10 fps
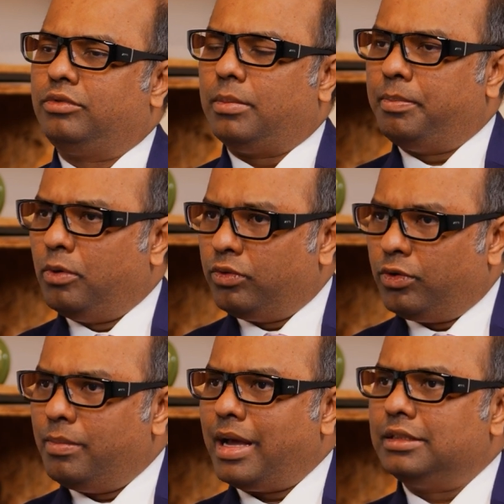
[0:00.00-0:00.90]
from a
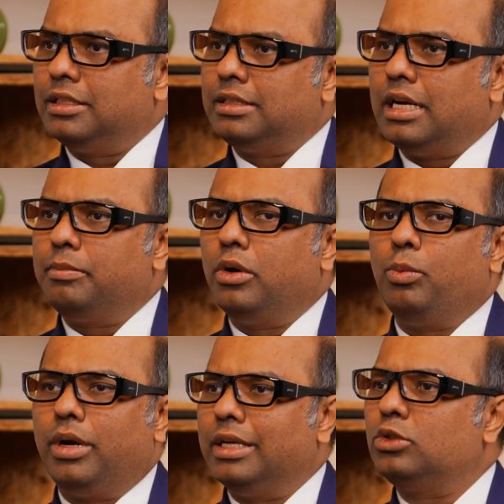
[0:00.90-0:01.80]
portfolio manager standpoint,
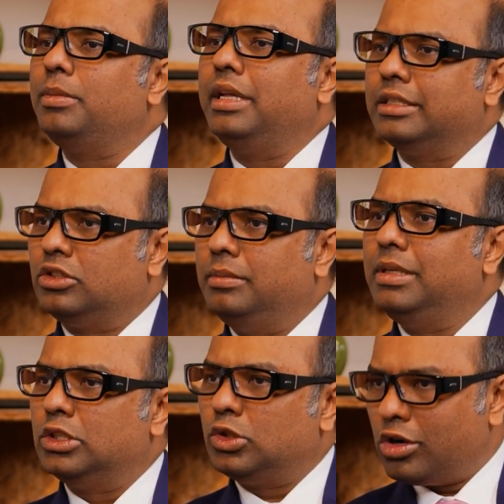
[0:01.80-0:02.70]
one has to be
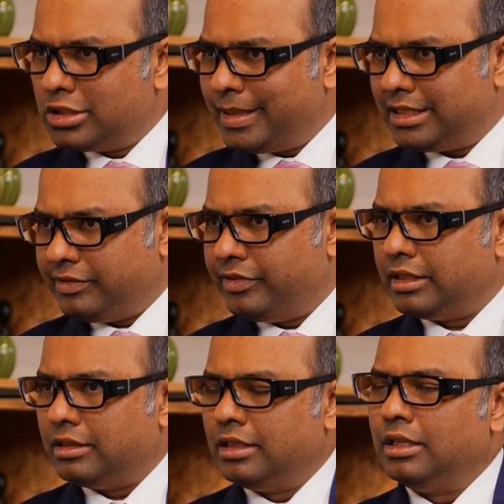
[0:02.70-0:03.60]
extremely stock specific
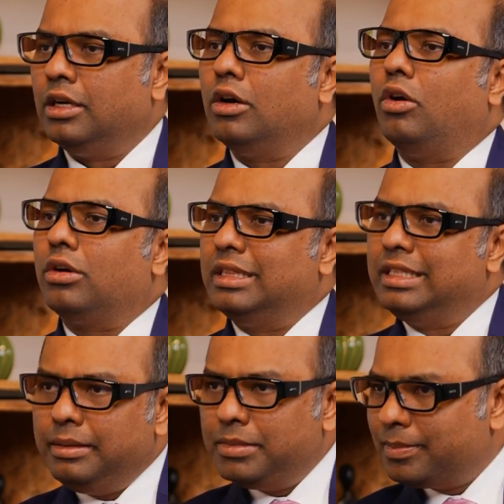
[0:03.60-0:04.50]
or a
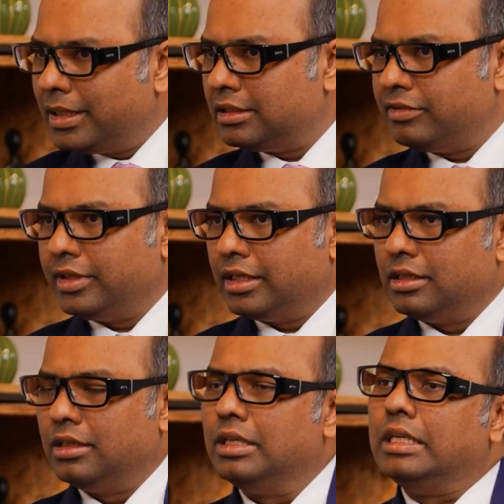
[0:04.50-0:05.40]
theme specific.
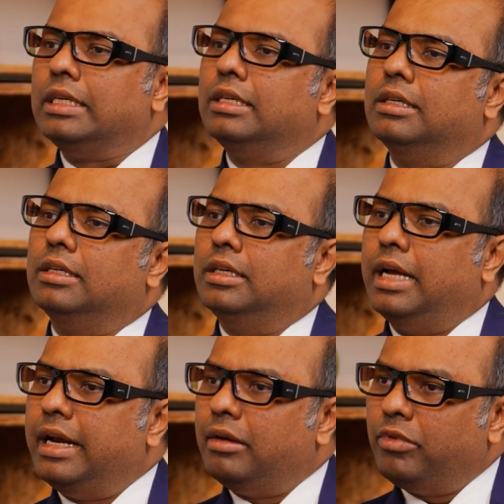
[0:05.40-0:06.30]

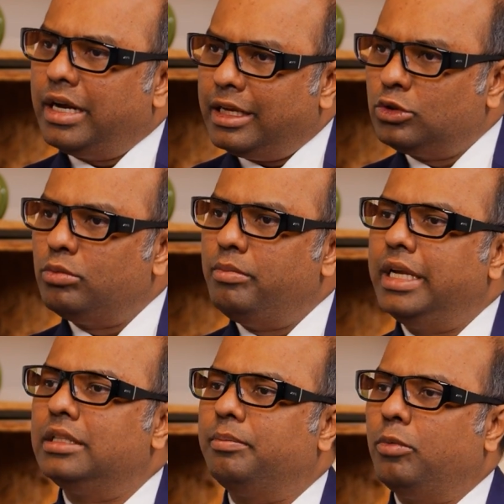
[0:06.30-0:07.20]
And one has to
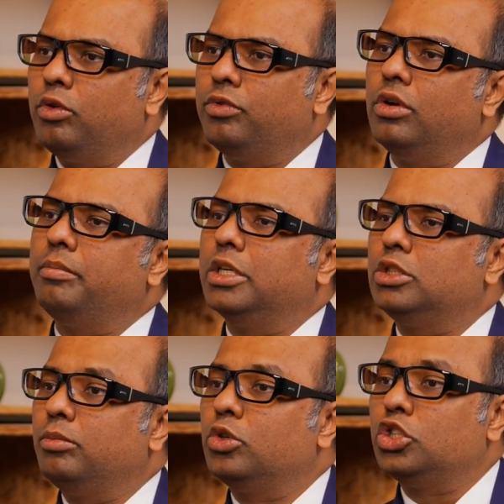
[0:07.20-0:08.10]
make the portfolio
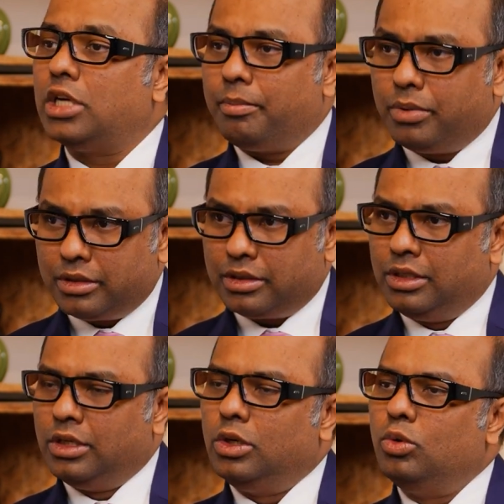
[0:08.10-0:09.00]
much more sharper.
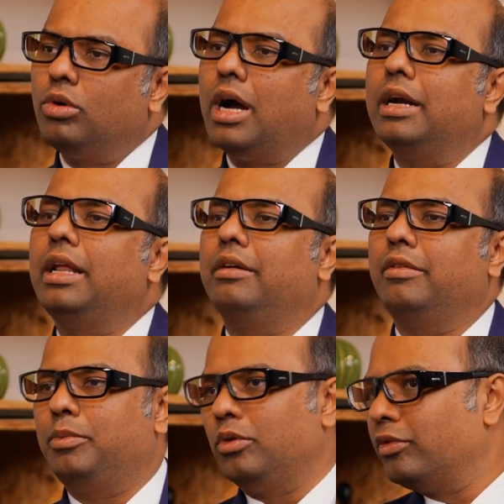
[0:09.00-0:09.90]
You can't have
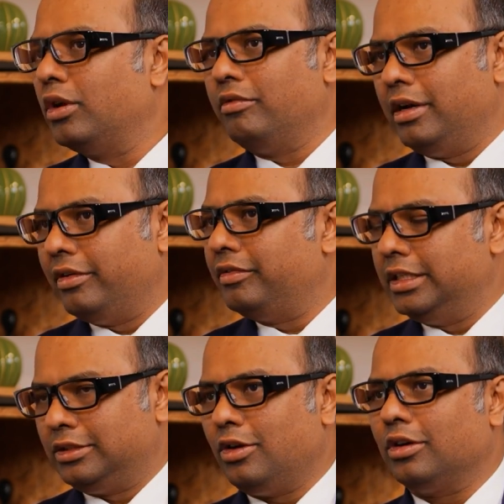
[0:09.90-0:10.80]
a portfolio of
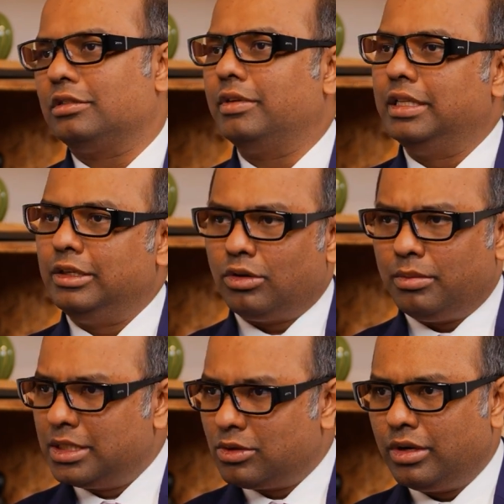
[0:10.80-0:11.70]
150 stocks when the
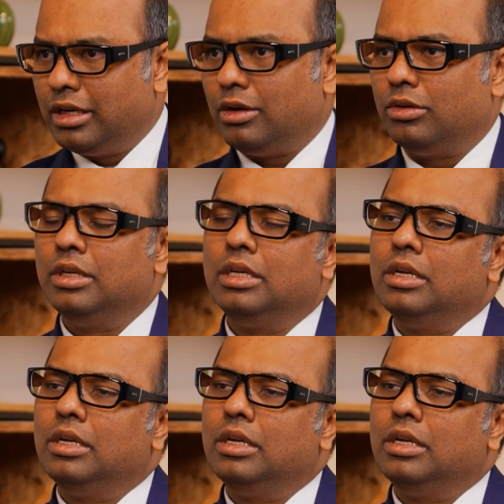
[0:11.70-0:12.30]
economy is slowing around,